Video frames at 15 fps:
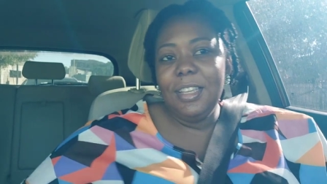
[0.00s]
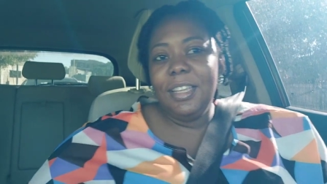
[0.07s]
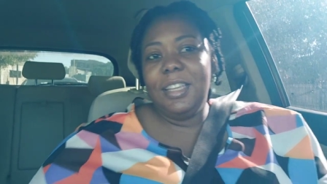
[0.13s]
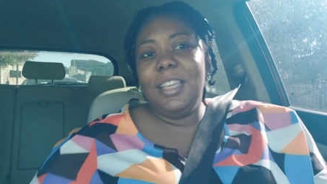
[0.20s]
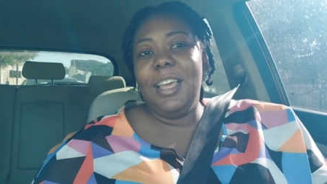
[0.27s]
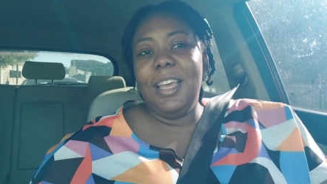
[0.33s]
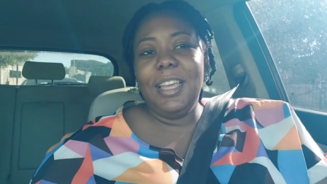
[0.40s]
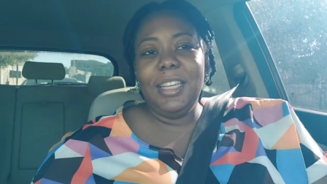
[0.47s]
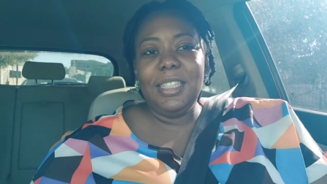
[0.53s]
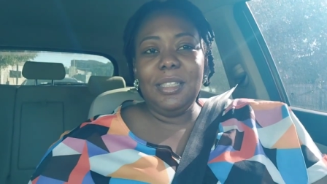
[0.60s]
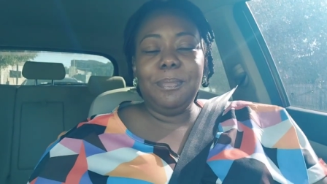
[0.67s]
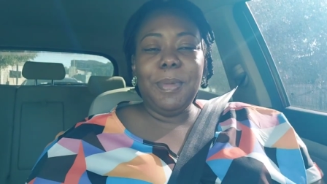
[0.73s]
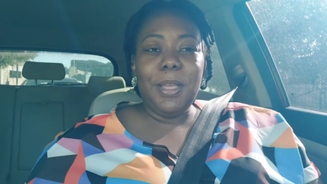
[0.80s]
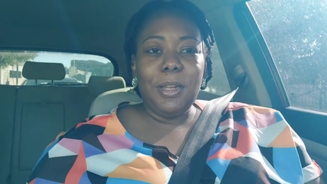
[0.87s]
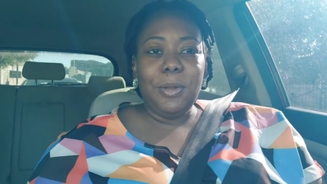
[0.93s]
you can't
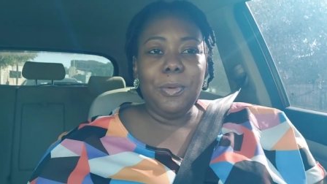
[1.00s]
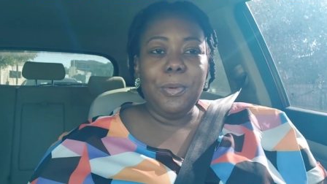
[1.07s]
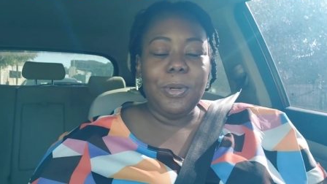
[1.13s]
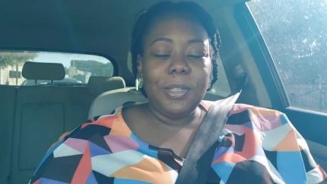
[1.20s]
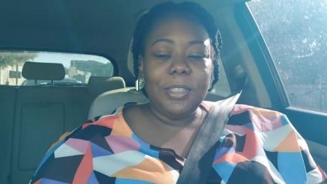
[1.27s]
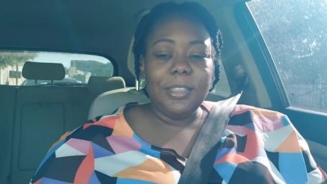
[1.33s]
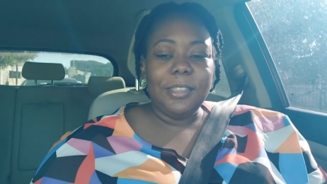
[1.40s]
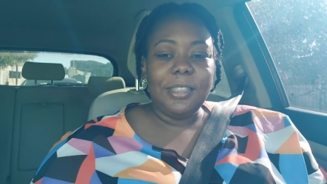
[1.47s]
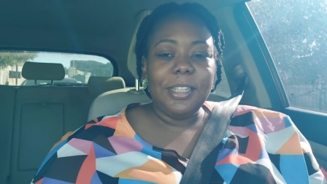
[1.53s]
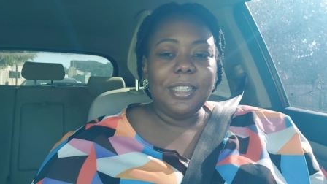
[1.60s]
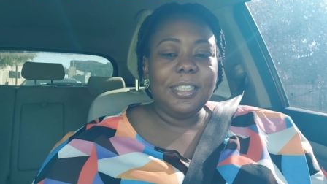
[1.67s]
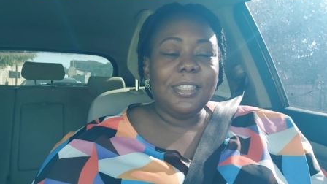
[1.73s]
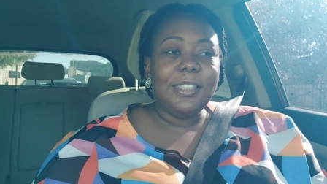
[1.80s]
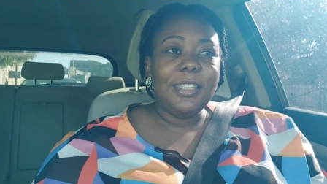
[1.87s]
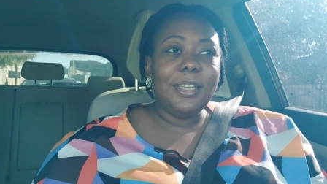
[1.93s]
expect the world to
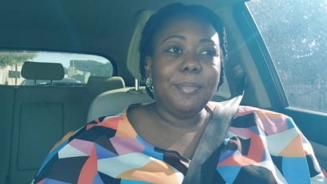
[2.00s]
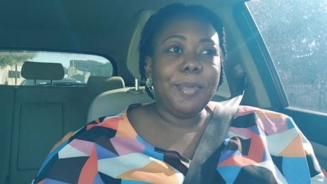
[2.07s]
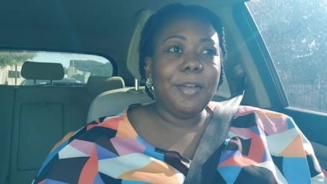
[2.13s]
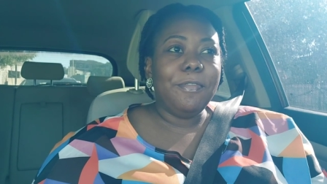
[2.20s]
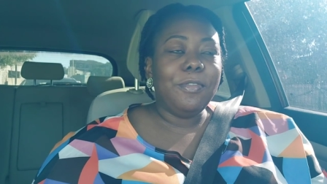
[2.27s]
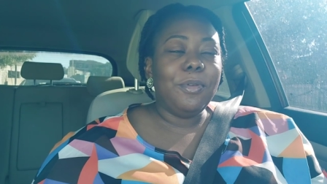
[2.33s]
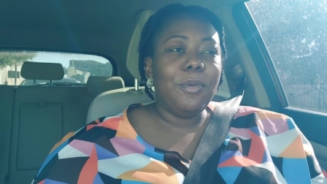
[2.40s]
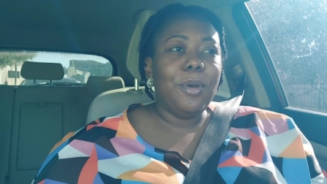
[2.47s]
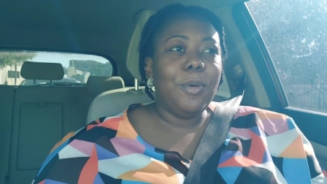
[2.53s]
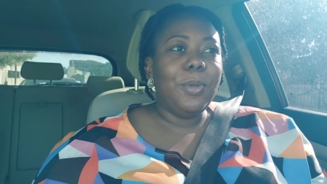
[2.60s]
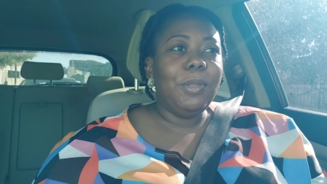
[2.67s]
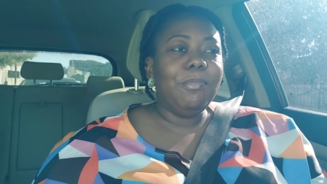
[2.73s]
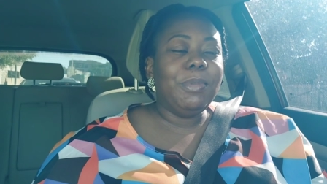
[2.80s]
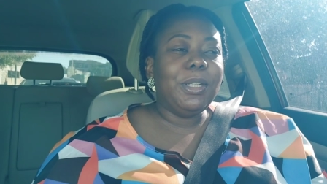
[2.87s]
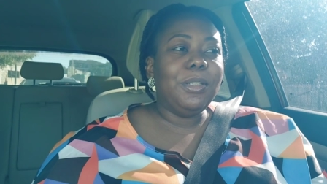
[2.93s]
stay the same after what
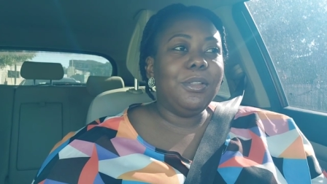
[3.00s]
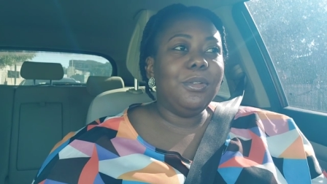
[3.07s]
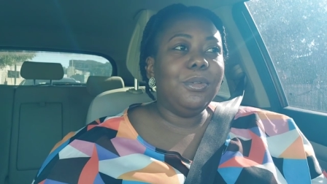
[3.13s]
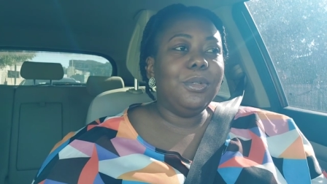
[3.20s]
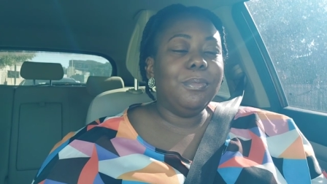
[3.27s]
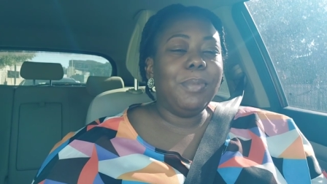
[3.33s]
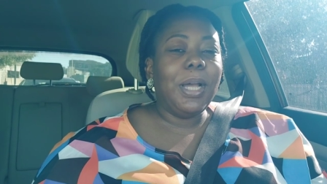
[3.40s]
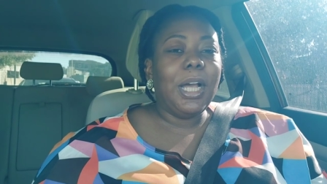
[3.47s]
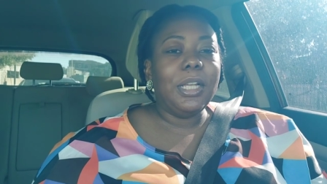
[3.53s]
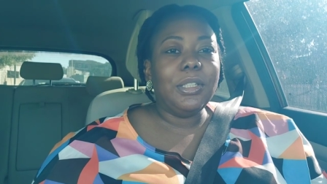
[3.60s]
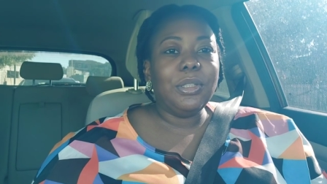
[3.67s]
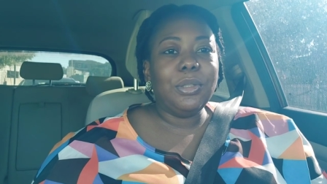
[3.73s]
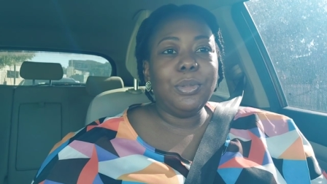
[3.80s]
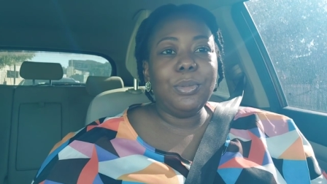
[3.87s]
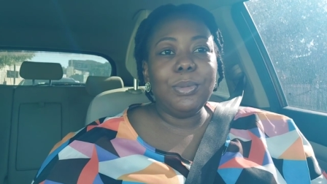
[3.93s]
we've been through the
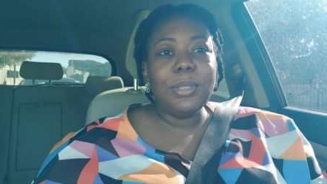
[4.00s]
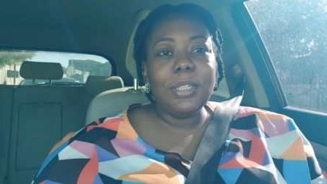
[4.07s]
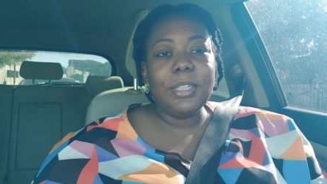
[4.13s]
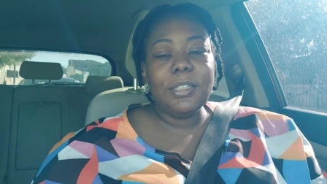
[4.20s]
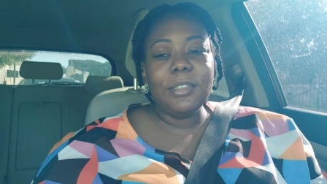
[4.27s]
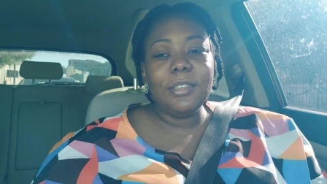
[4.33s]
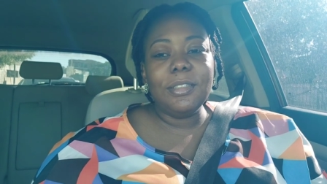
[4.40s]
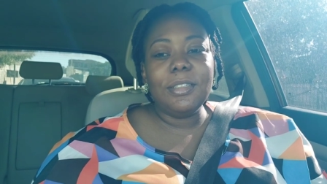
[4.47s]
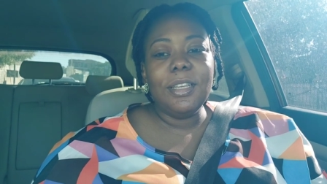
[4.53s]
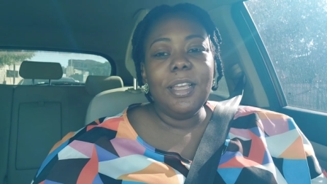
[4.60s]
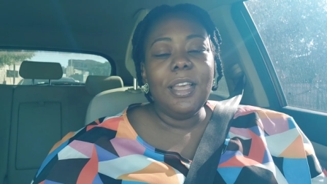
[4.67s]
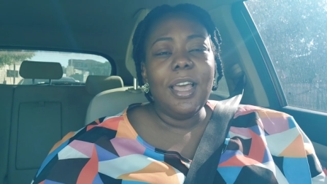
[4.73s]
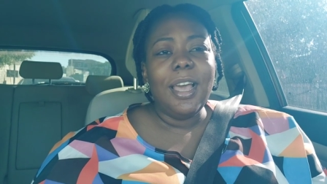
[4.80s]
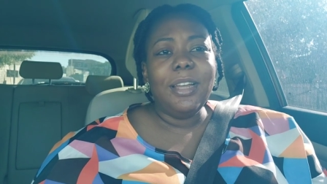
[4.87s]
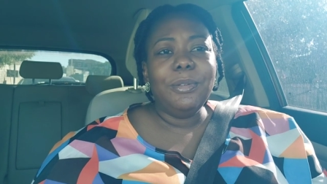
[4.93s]
past two years
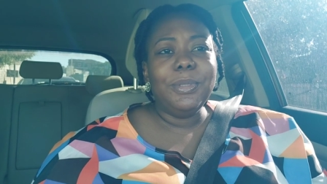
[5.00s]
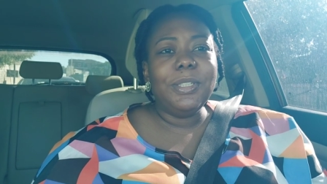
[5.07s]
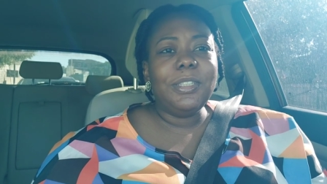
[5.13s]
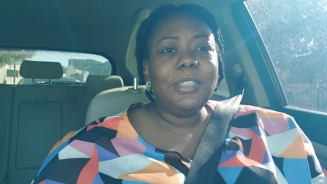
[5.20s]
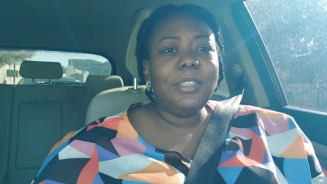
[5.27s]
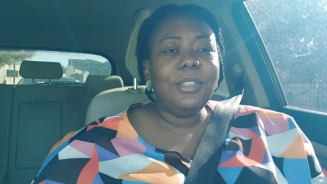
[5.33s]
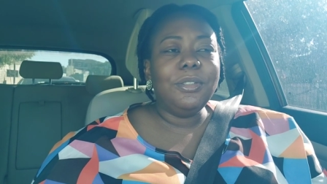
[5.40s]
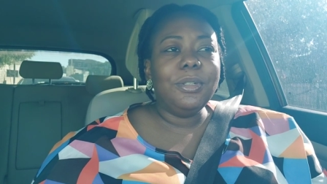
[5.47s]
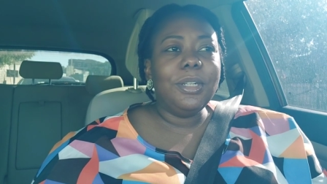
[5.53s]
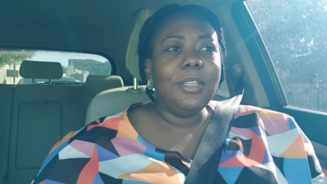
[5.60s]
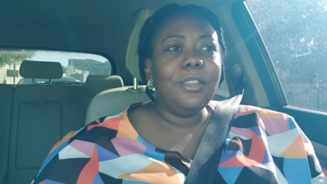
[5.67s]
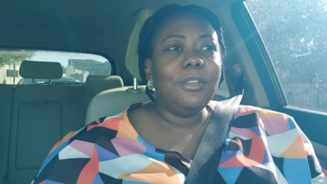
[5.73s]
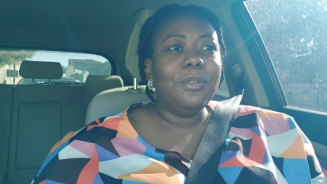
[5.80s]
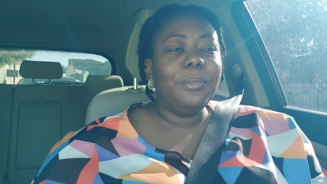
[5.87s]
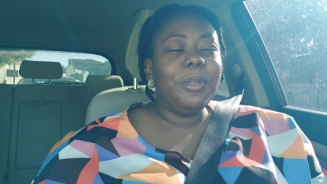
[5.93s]
and we're still
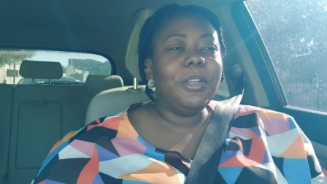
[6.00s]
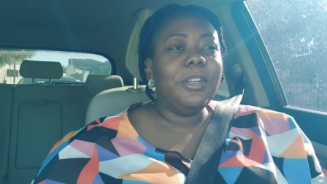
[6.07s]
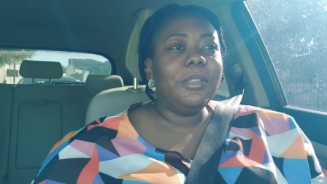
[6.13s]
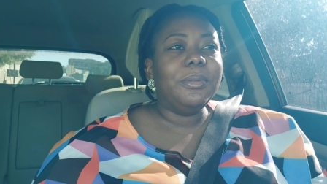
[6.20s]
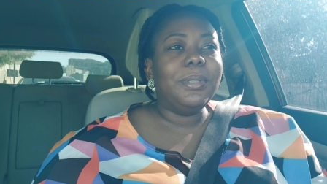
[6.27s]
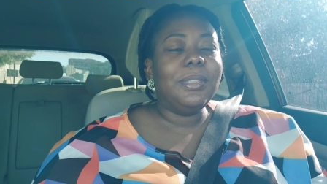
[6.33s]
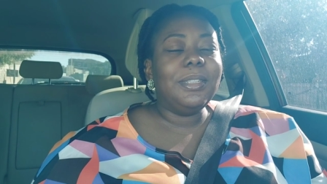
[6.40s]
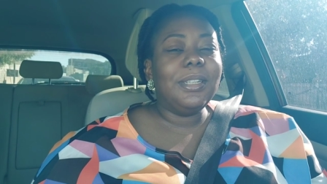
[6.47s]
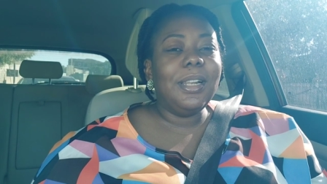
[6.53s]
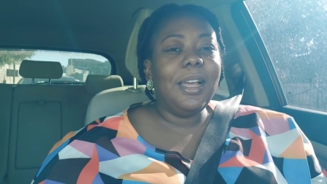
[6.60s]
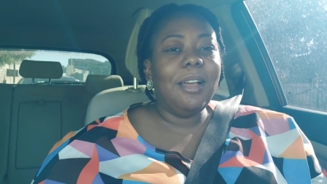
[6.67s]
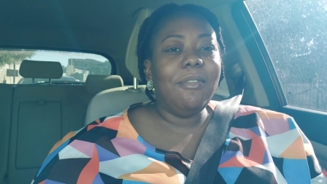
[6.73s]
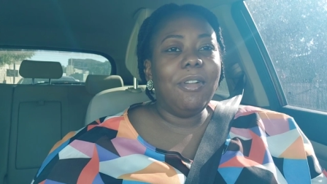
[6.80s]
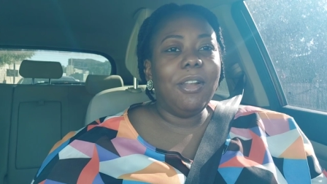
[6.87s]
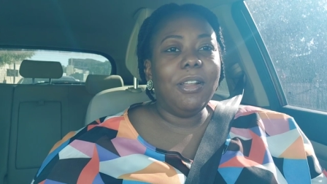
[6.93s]
going through because we still
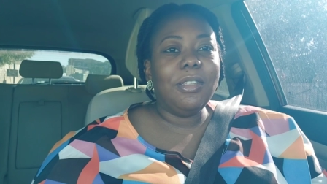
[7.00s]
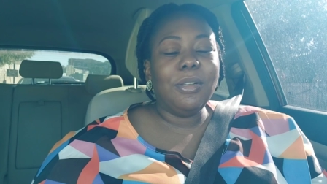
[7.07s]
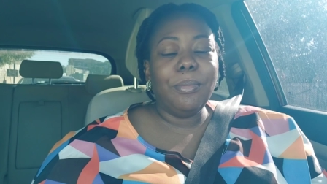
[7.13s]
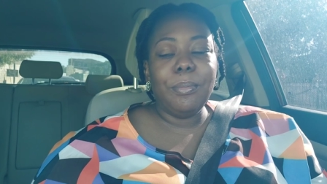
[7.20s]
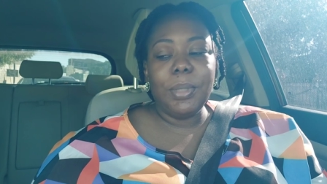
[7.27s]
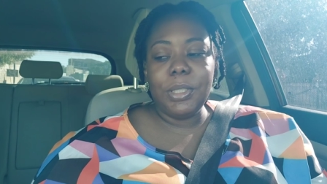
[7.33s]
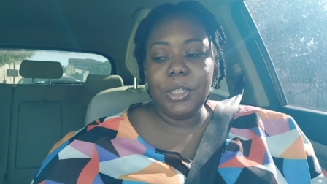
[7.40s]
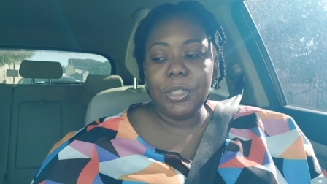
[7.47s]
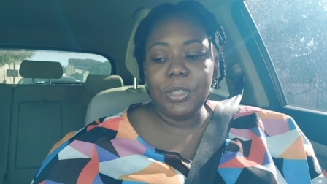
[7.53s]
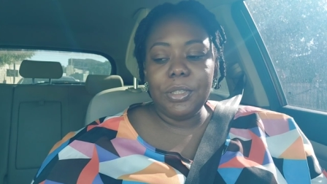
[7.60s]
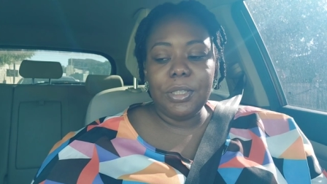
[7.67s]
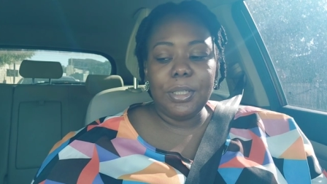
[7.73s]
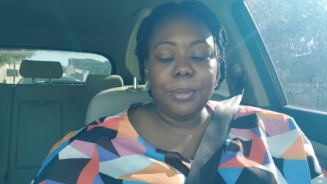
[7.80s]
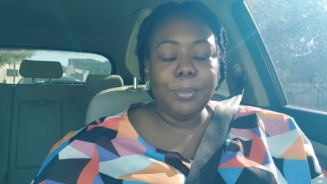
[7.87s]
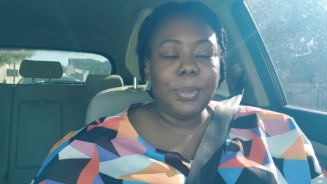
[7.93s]
have a lot of
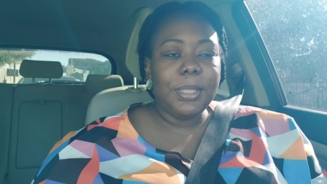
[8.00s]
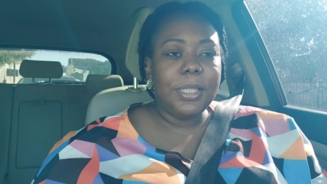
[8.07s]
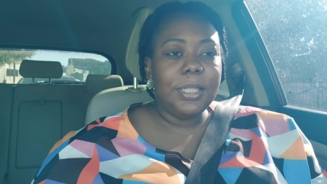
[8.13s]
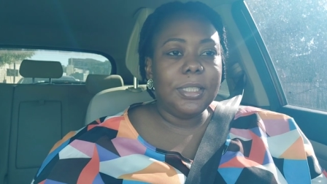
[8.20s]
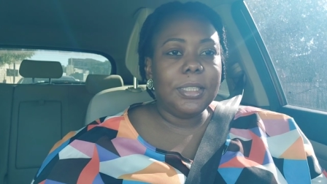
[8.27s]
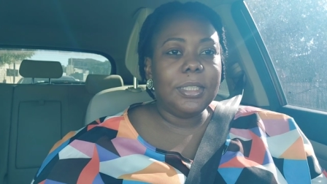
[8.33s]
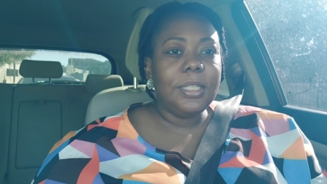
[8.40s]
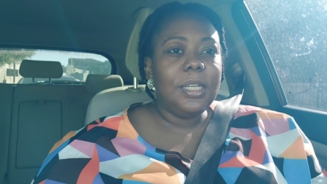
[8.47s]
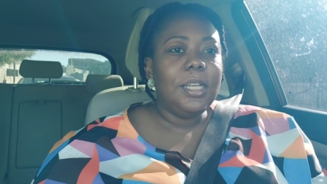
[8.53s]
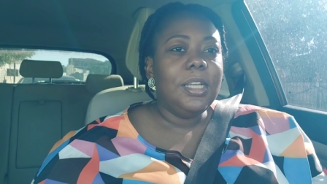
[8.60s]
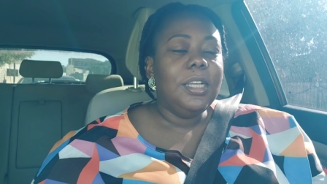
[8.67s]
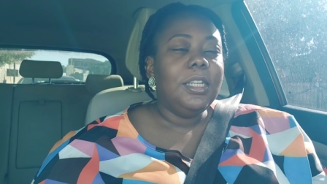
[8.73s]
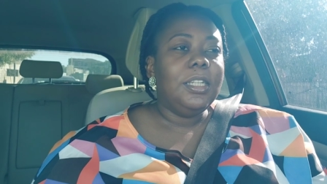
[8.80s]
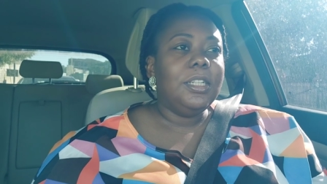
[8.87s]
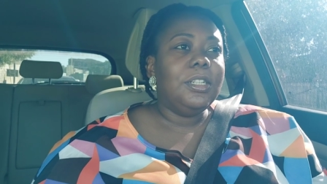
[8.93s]
measures in place
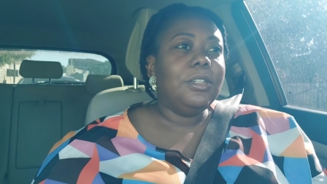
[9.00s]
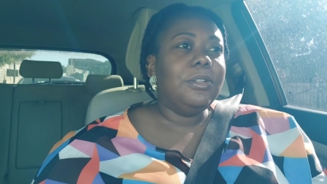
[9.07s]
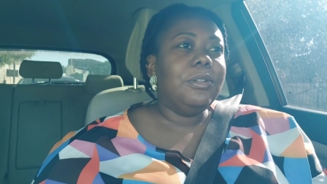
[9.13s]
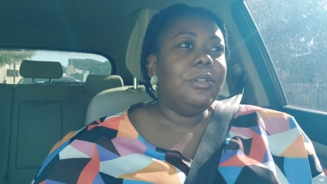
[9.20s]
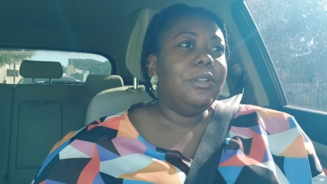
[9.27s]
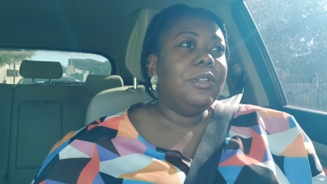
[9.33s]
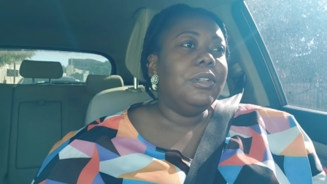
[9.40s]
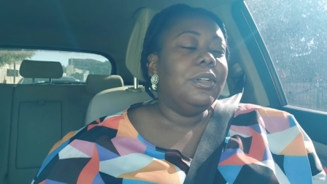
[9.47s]
you know